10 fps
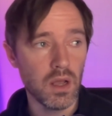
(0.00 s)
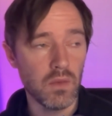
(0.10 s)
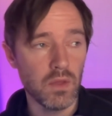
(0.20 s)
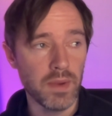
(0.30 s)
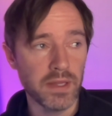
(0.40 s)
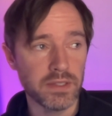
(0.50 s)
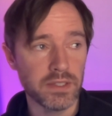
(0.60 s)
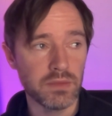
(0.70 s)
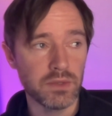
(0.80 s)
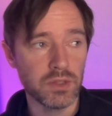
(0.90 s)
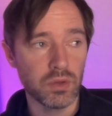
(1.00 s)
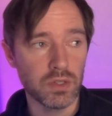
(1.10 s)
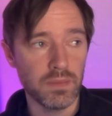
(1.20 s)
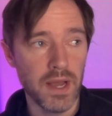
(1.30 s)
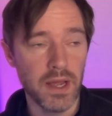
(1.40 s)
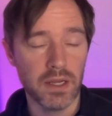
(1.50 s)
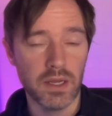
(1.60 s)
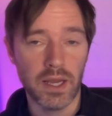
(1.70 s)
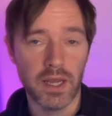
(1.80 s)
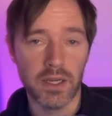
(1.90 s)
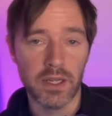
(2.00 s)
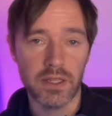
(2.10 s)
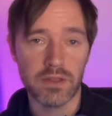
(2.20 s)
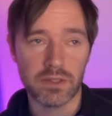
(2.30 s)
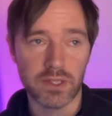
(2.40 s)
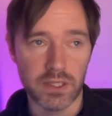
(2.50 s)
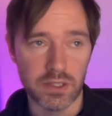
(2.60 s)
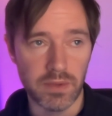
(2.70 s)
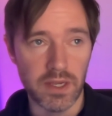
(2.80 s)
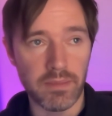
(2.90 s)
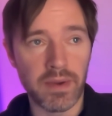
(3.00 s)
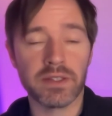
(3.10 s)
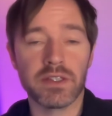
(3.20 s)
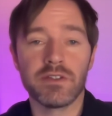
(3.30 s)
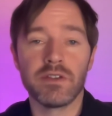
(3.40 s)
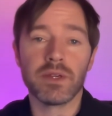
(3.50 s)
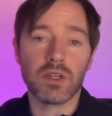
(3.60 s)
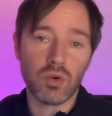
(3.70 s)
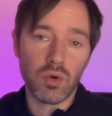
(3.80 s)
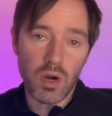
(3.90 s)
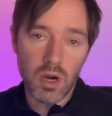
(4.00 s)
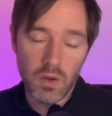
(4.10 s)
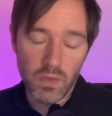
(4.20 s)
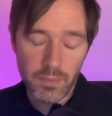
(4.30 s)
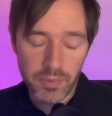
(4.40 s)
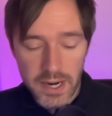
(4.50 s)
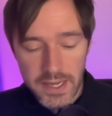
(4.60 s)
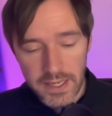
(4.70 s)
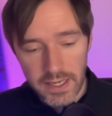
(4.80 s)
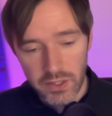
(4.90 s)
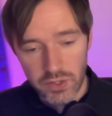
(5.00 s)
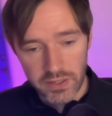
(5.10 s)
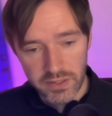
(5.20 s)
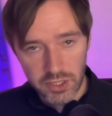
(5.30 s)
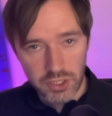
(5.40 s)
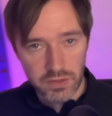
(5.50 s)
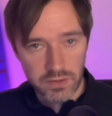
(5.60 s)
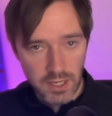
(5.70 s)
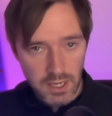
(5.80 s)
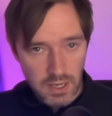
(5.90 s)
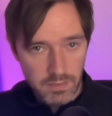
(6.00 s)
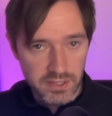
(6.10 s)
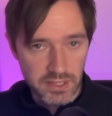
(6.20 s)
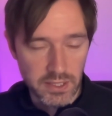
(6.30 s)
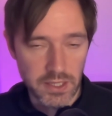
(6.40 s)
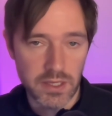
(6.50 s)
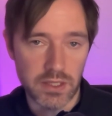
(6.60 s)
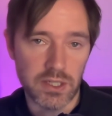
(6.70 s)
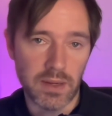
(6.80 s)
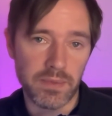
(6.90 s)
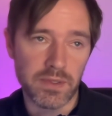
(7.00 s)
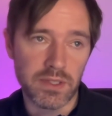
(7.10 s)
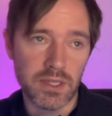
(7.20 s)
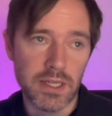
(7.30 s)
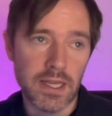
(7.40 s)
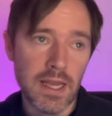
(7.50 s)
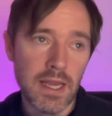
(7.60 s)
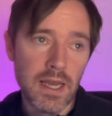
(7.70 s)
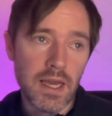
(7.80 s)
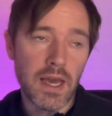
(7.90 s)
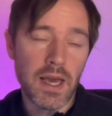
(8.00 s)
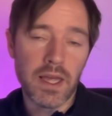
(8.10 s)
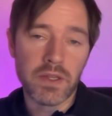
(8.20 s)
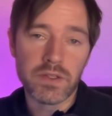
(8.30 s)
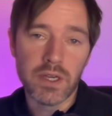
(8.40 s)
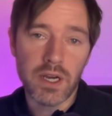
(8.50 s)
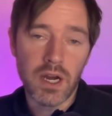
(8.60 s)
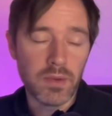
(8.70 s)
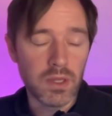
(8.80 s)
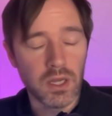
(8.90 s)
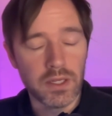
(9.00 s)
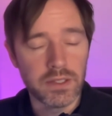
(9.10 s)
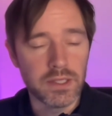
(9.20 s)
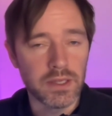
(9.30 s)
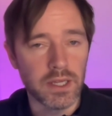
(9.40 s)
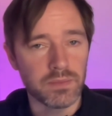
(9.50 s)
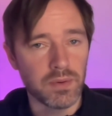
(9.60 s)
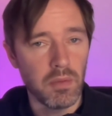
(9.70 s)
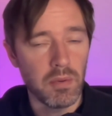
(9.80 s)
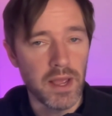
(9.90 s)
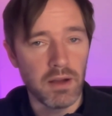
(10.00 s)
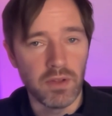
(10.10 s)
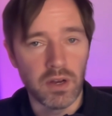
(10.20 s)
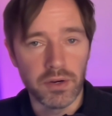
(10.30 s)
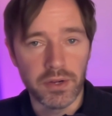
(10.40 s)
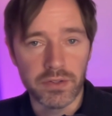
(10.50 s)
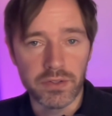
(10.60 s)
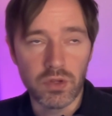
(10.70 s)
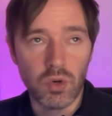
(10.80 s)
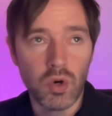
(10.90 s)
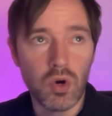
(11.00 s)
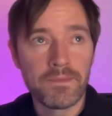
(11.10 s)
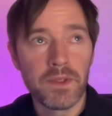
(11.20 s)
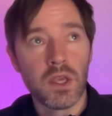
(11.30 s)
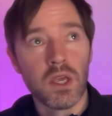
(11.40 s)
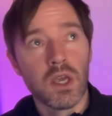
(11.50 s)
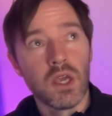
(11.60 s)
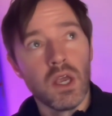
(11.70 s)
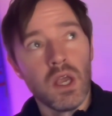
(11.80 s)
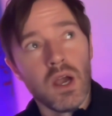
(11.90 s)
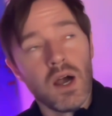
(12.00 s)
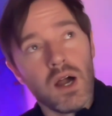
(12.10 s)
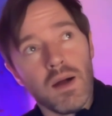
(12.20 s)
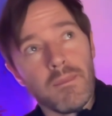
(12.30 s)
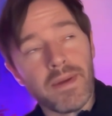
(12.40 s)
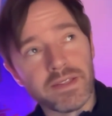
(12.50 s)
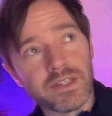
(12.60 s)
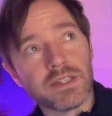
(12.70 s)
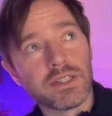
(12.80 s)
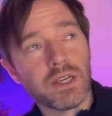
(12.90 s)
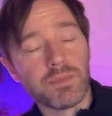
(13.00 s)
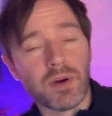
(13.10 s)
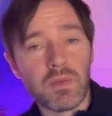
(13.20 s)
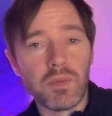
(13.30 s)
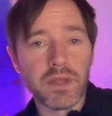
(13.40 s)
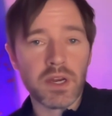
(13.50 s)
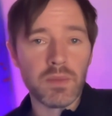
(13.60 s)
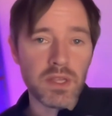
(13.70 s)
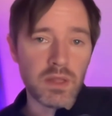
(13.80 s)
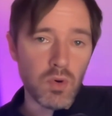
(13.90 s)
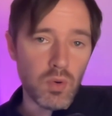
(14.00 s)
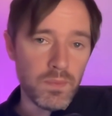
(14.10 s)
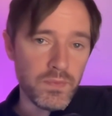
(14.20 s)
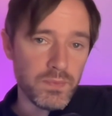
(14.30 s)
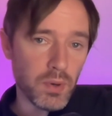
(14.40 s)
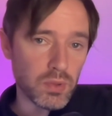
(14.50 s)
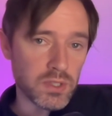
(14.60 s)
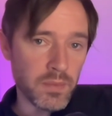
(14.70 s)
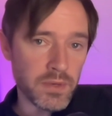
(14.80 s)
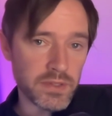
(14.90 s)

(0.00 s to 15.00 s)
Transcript: with Man City, we talked about it, and Heath said to me that Man City have been caught on the break in transitions, particularly in the Champions League. And I'm inclined to think that's probably how Villa are going to score. Man City are probably going to be the more ball-dominant